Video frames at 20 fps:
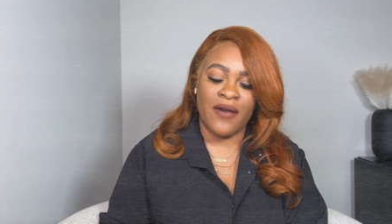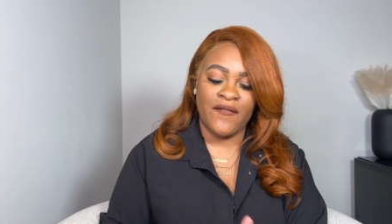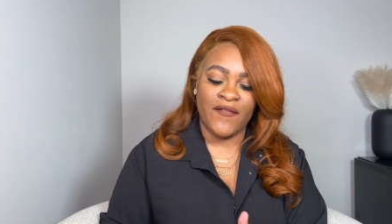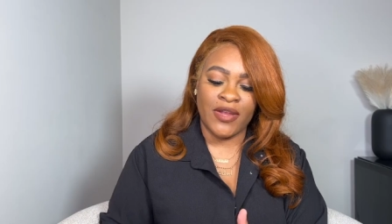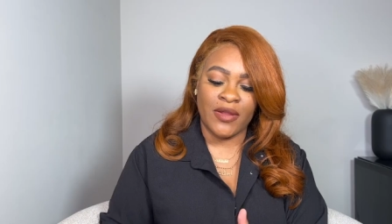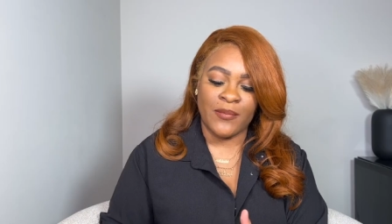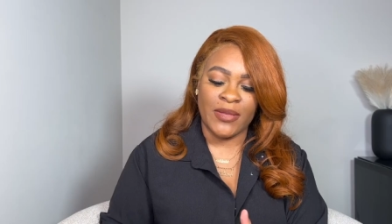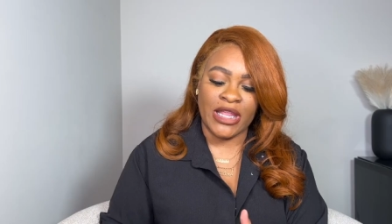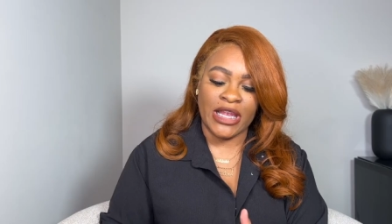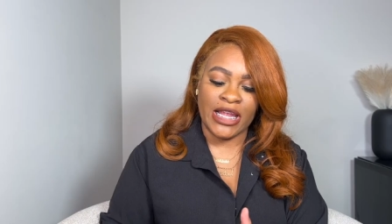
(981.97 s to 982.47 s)
I'm
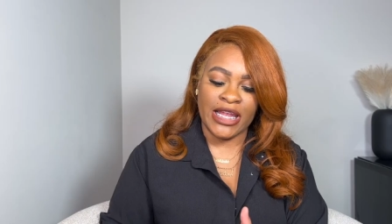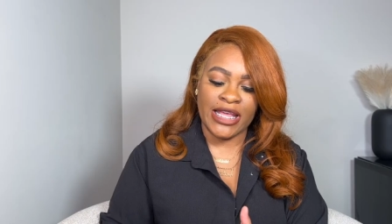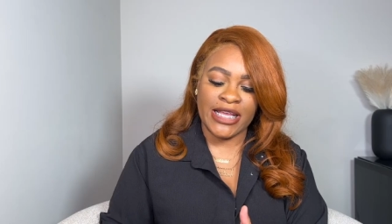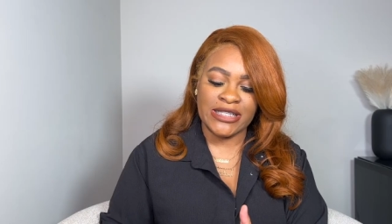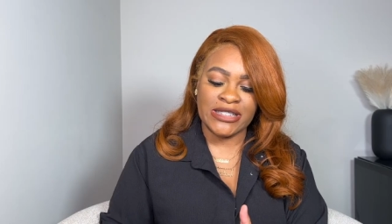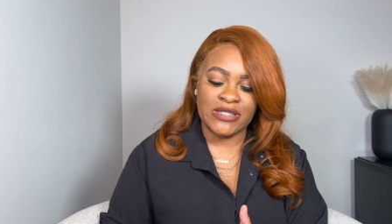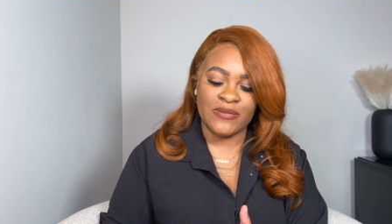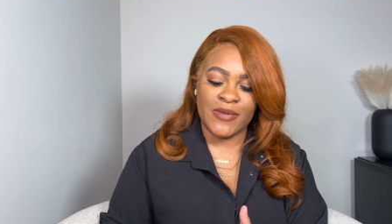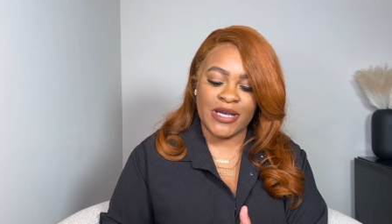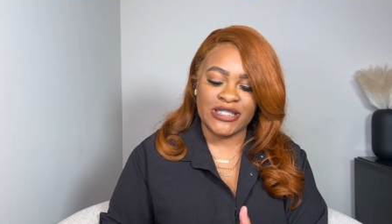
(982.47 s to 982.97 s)
gonna be late
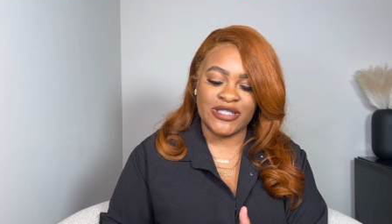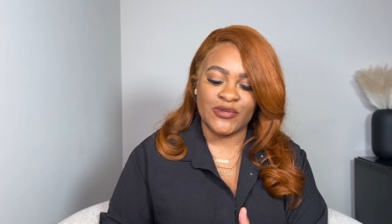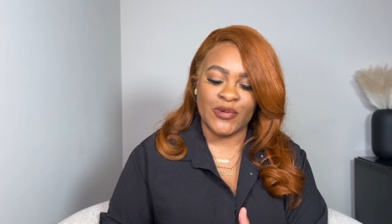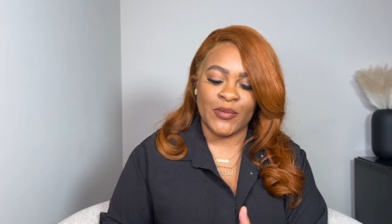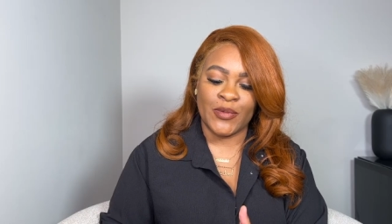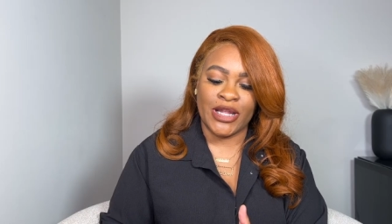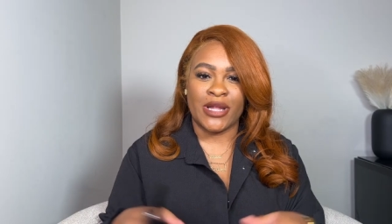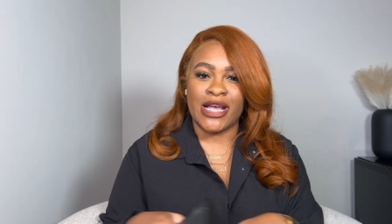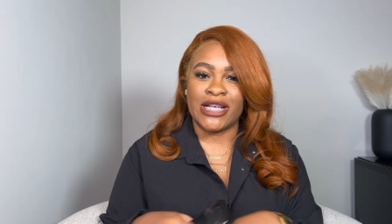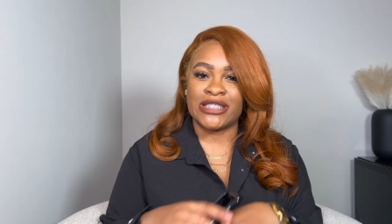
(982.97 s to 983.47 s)
to my swim
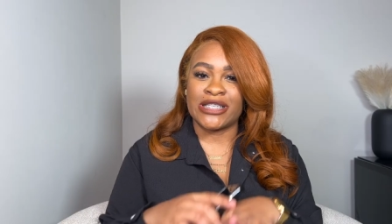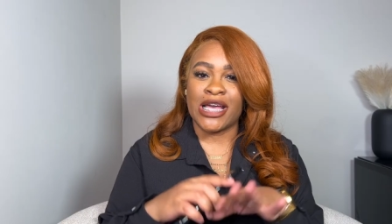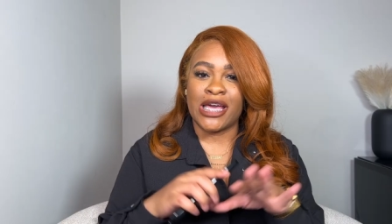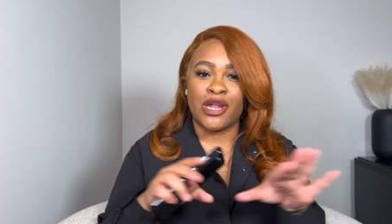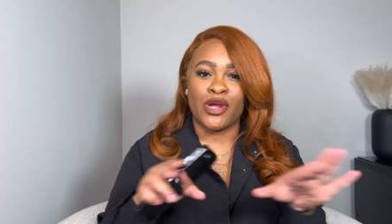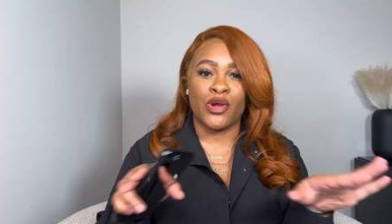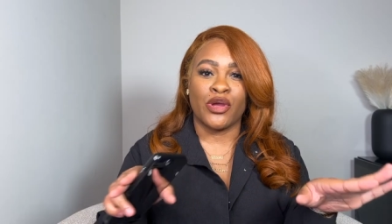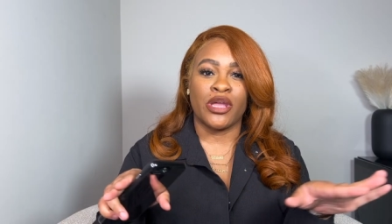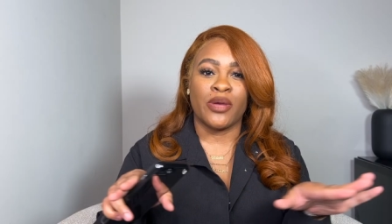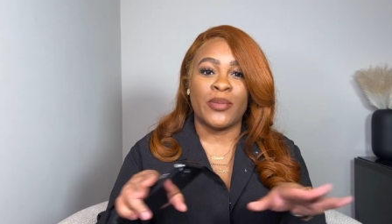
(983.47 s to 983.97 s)
class. I gotta
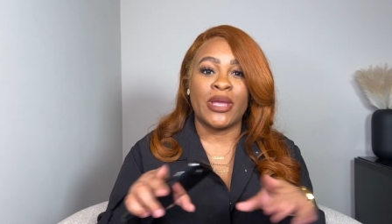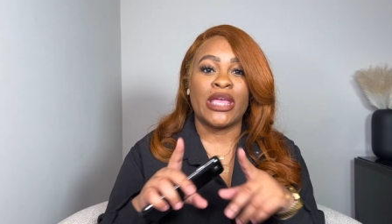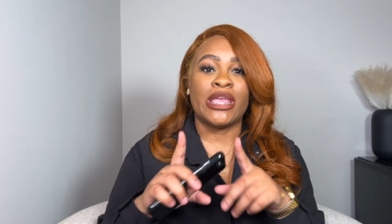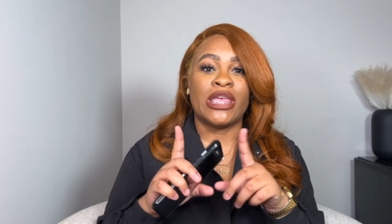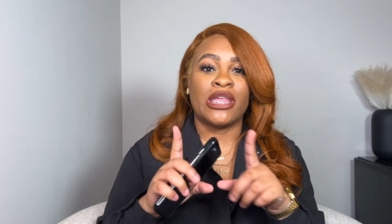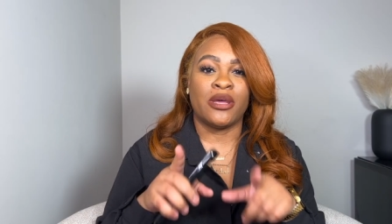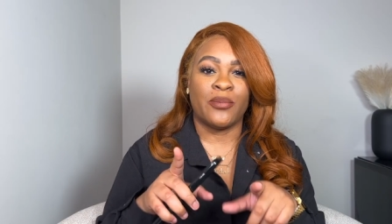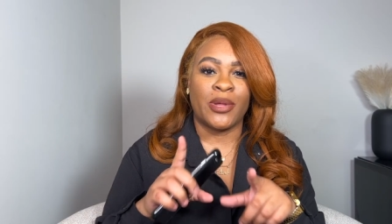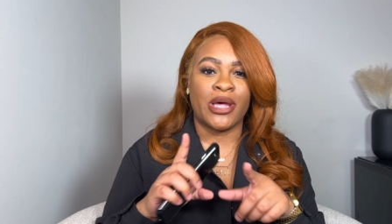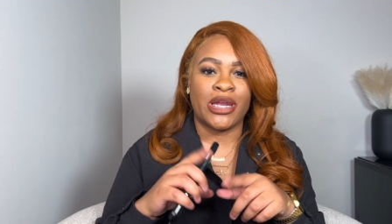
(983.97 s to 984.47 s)
hurry up and
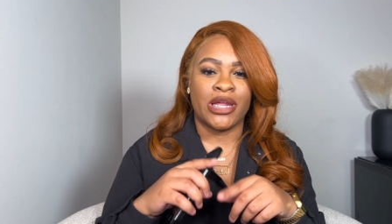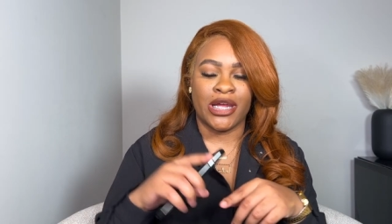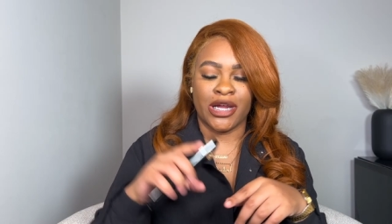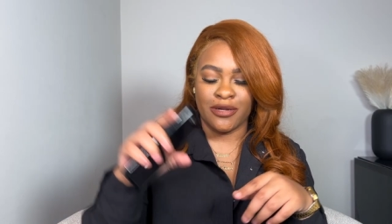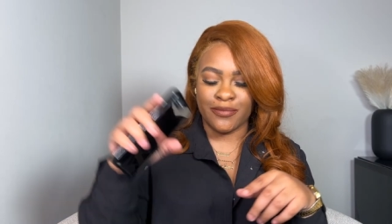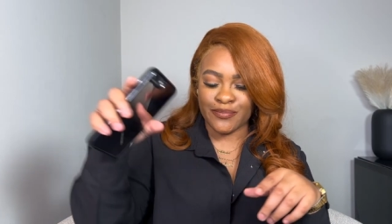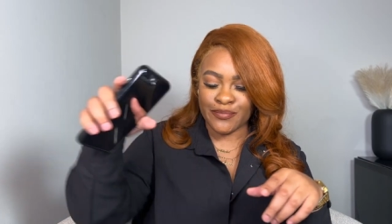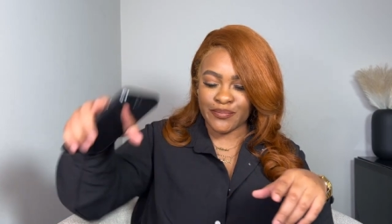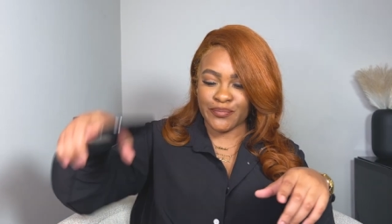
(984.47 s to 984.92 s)
get up out of here.